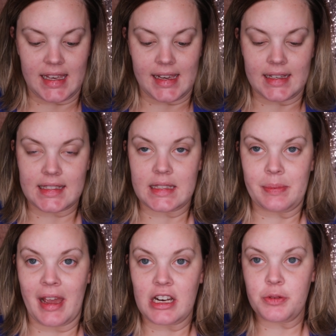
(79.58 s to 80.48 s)
The
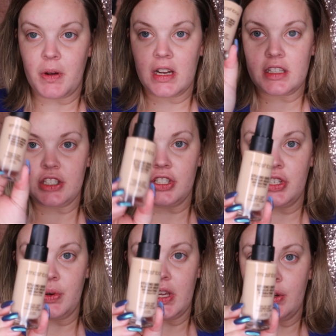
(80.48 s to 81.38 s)
Smashbox
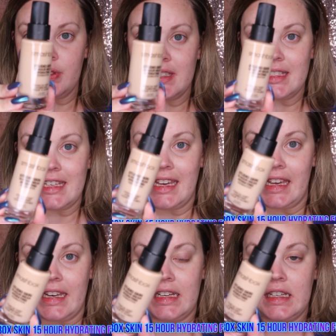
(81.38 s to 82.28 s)
Studio
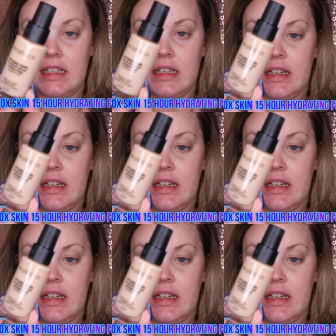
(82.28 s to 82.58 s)
Skin